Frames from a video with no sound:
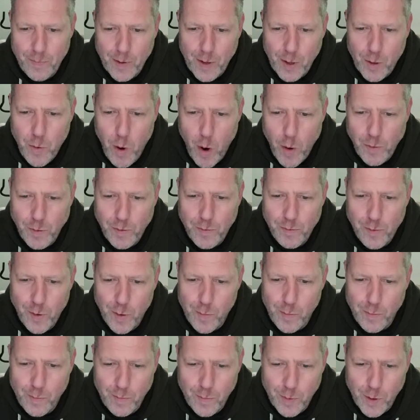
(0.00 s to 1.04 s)
quote
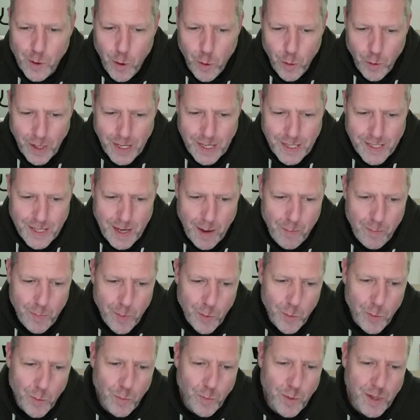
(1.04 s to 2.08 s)
from Corrie ten
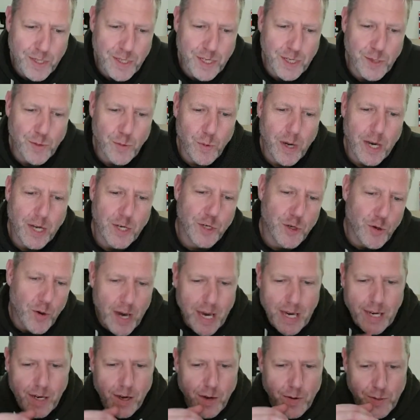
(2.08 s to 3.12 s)
Boom which says, "When a
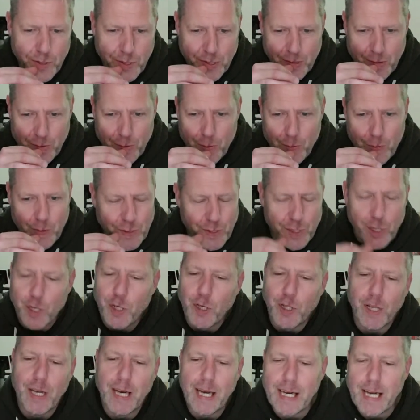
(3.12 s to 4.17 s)
train goes through a
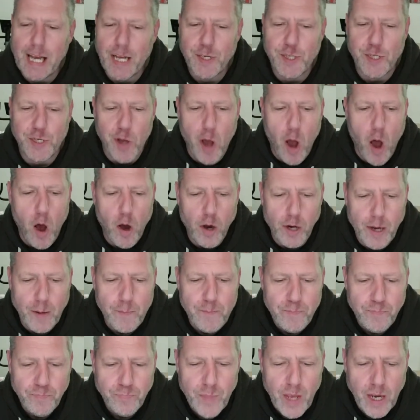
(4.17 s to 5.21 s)
tunnel and it gets dark,
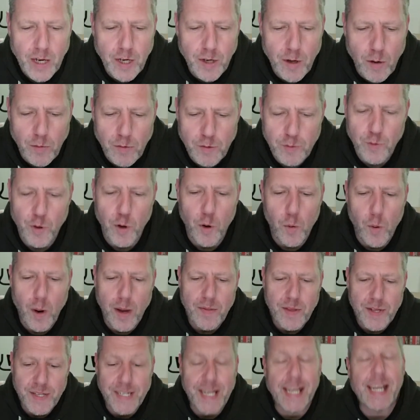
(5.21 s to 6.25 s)
you don't throw away
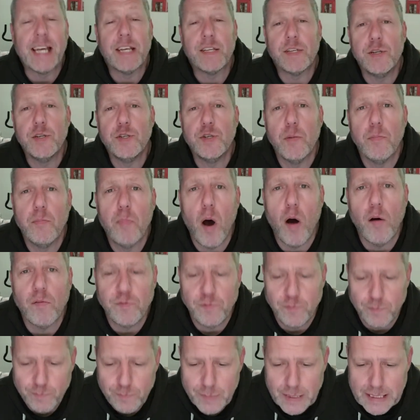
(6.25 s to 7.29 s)
the ticket and jump
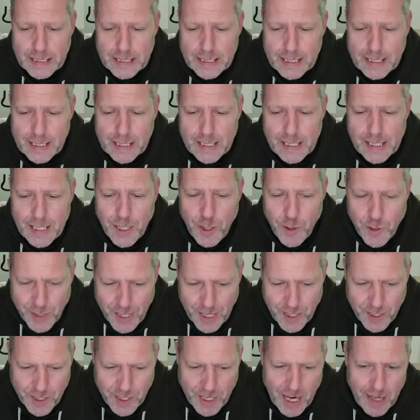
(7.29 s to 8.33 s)
off. You
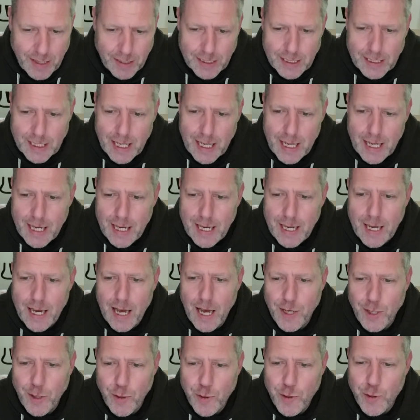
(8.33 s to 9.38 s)
sit still
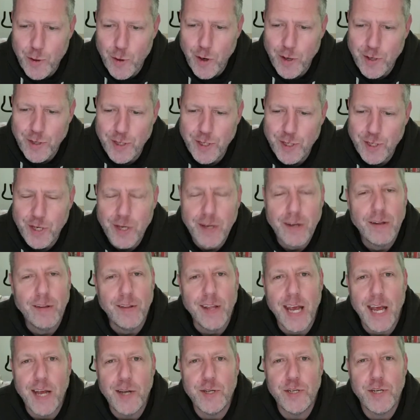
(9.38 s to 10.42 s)
and you trust
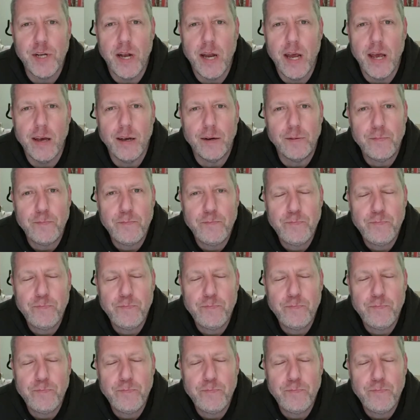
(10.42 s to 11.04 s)
the engineer."